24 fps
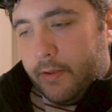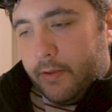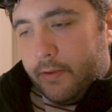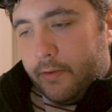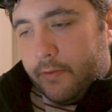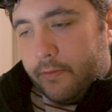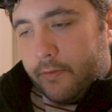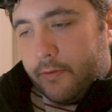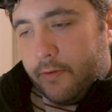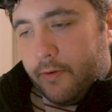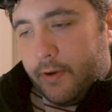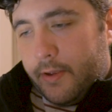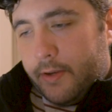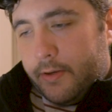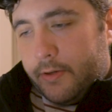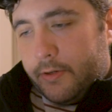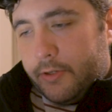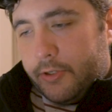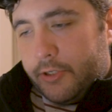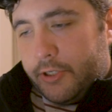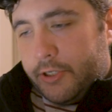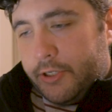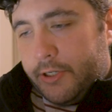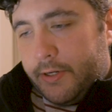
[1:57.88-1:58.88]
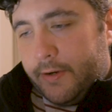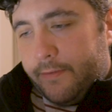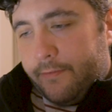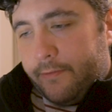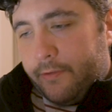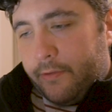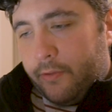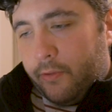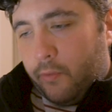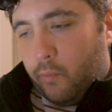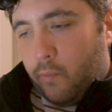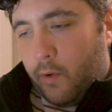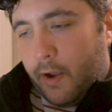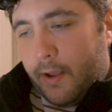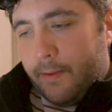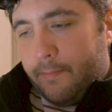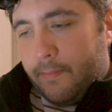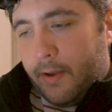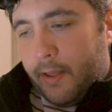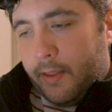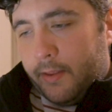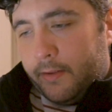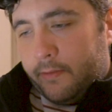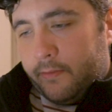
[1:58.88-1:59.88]
Let's go ahead and shift the white
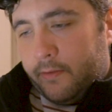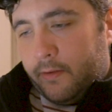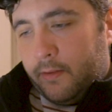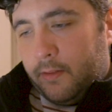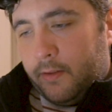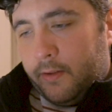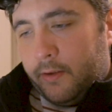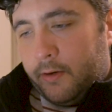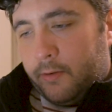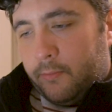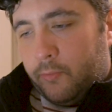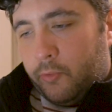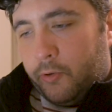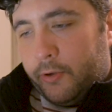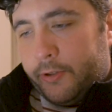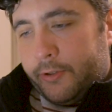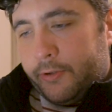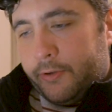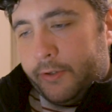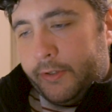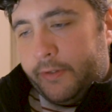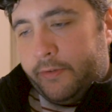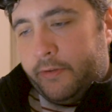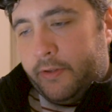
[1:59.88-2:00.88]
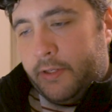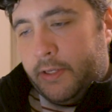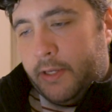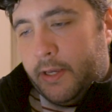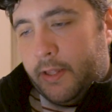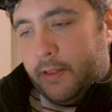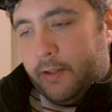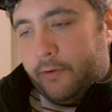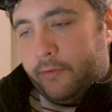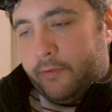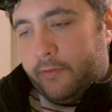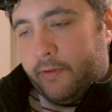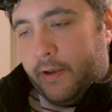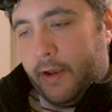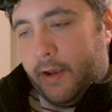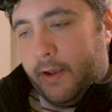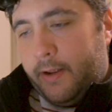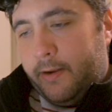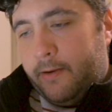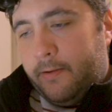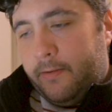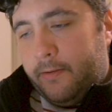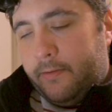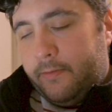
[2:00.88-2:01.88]
balance a little more towards the yellow
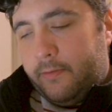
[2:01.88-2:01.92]
side.